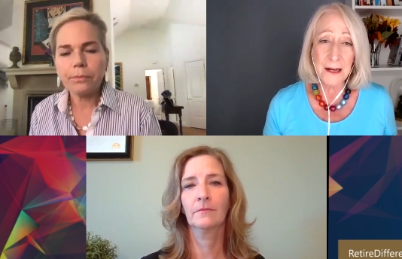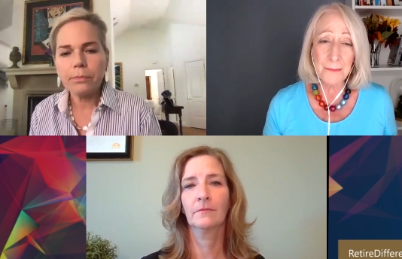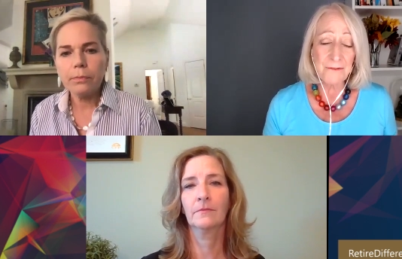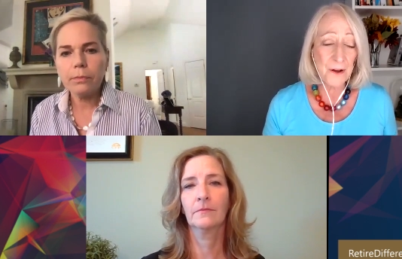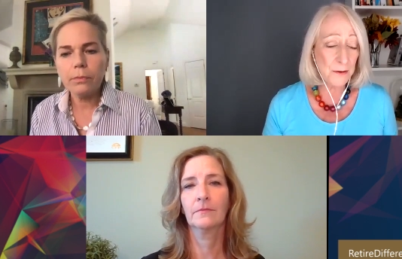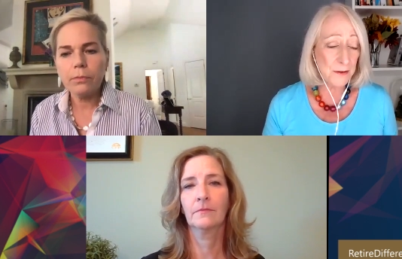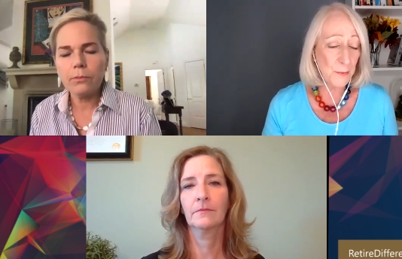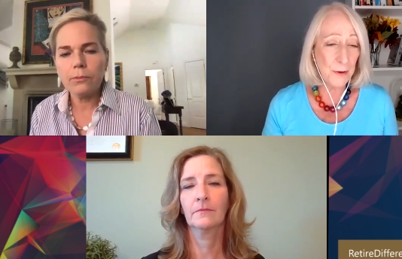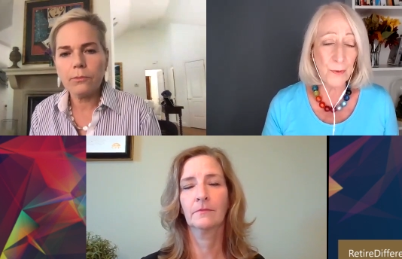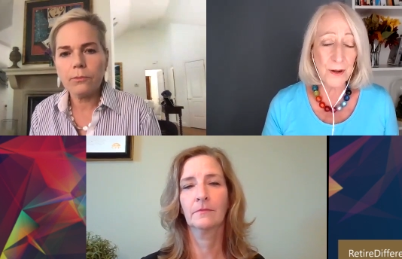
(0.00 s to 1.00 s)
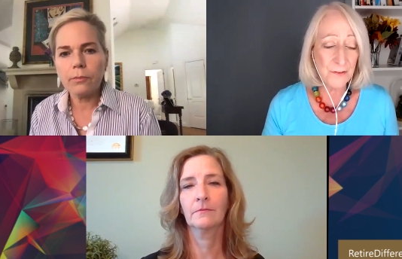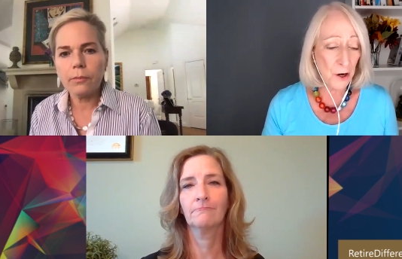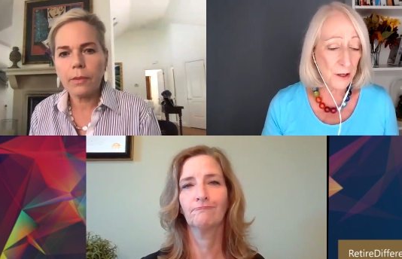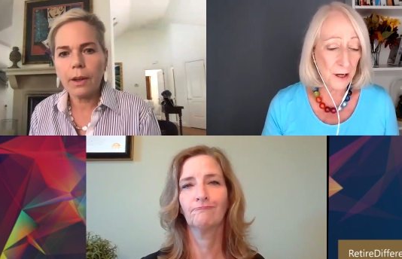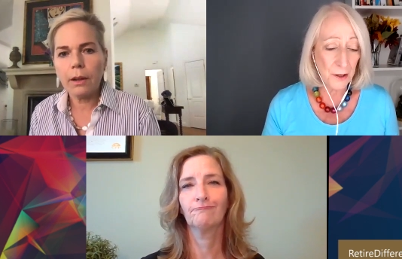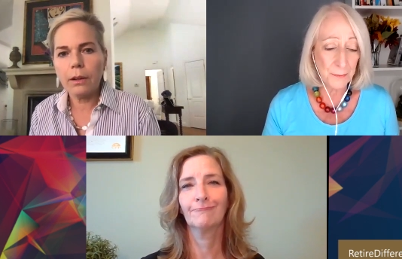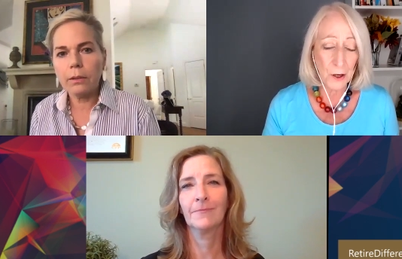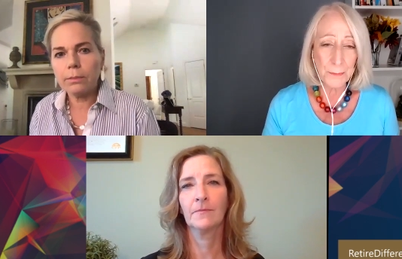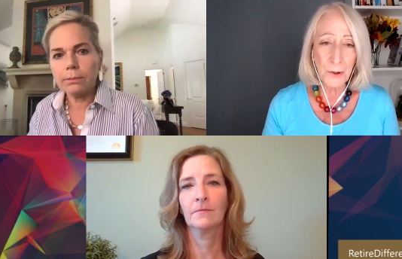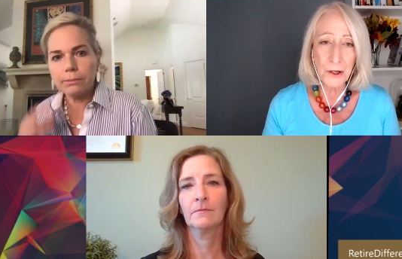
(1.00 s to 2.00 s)
Speaker 1: um, in fact, one of our, our,
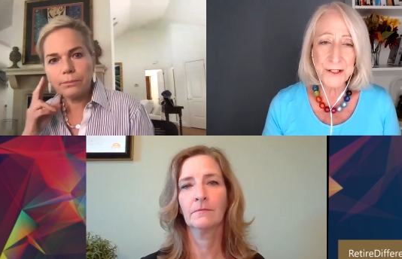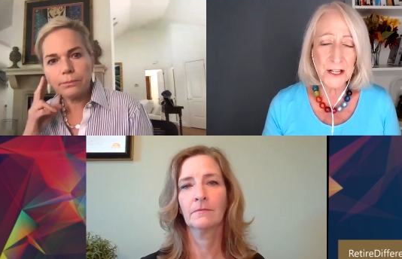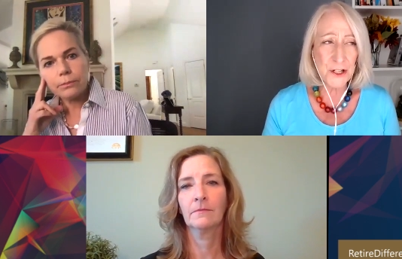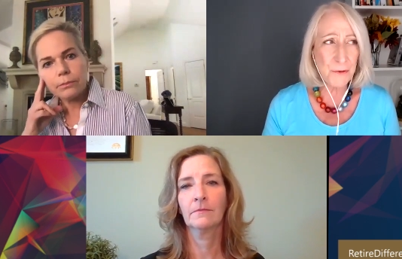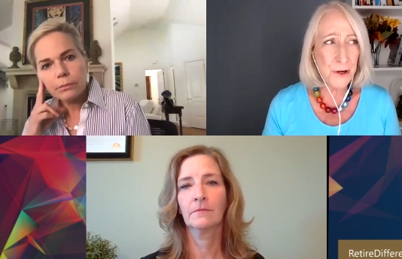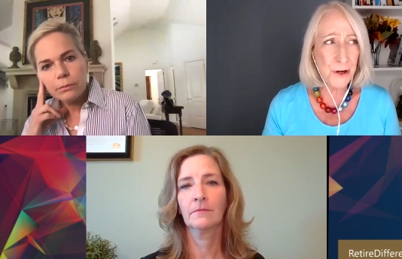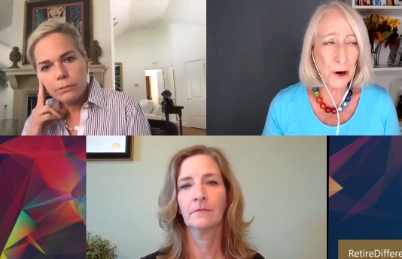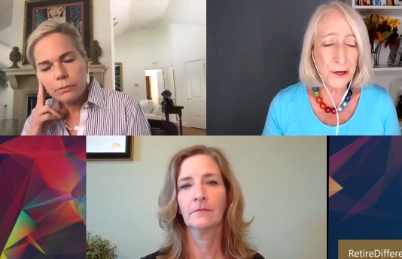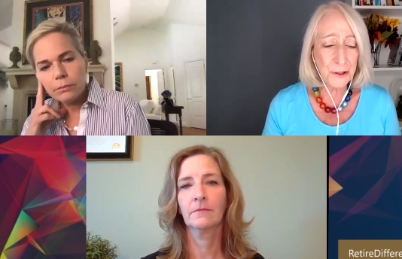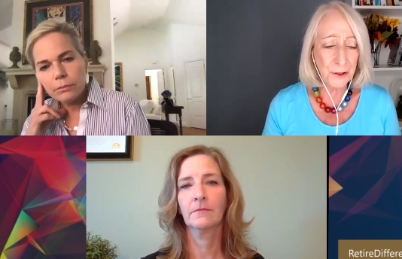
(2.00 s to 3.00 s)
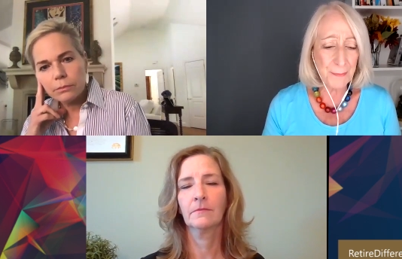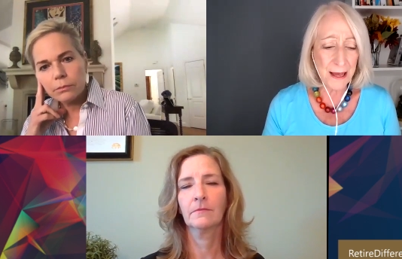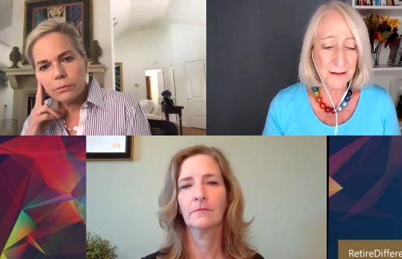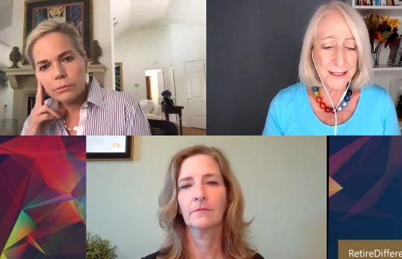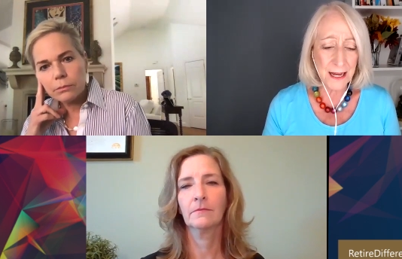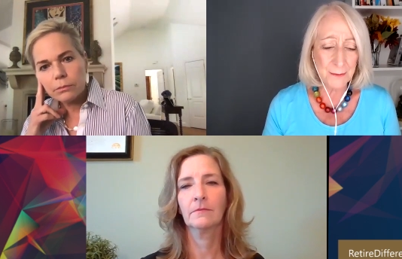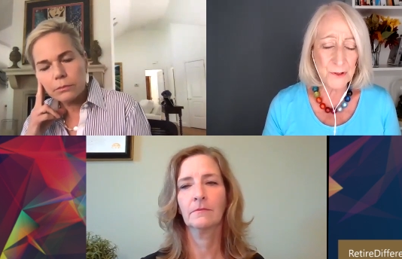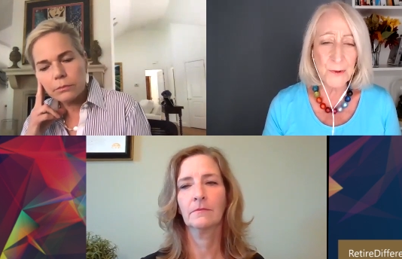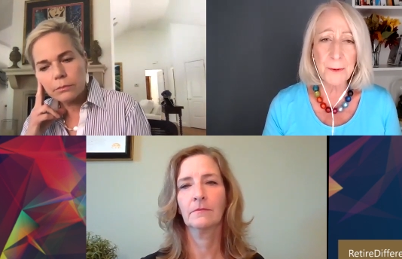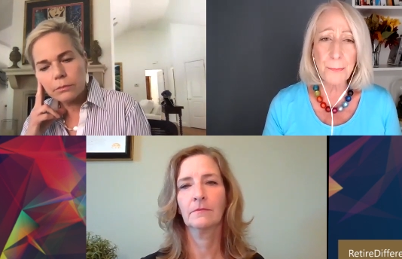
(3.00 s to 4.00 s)
our, bloggers actually wrote an article about um,
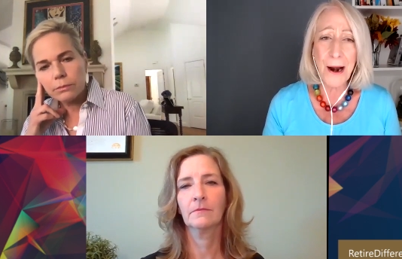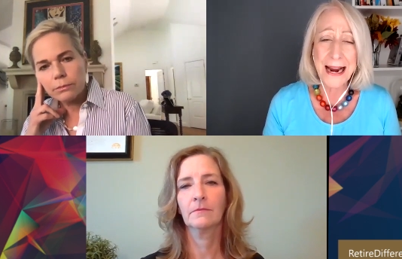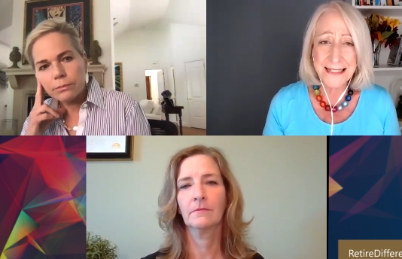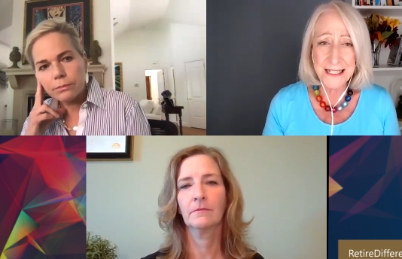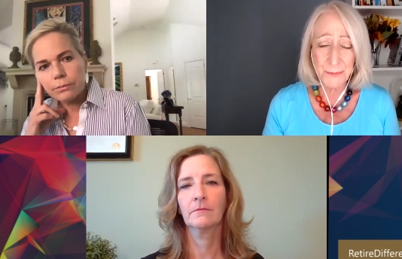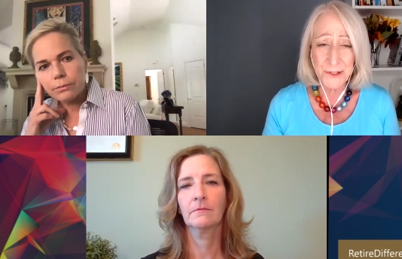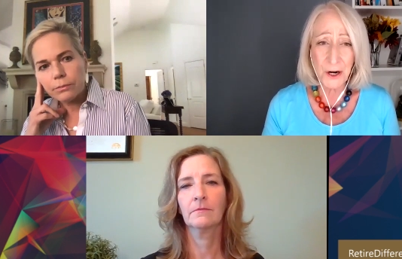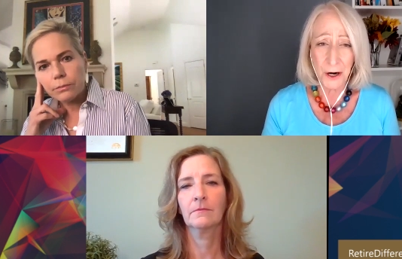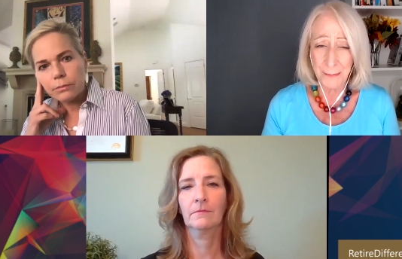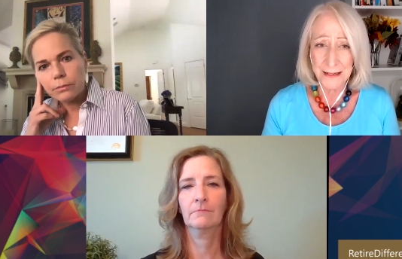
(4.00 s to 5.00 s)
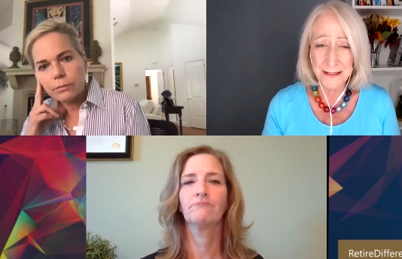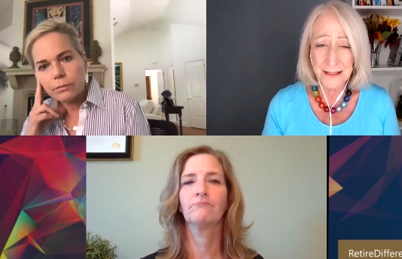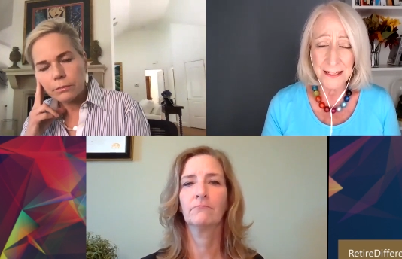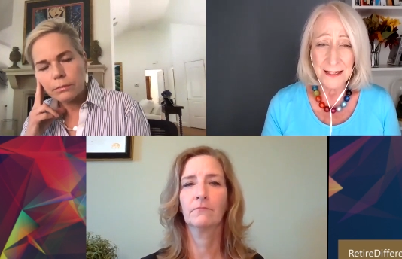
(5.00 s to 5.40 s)
doing a practice retirement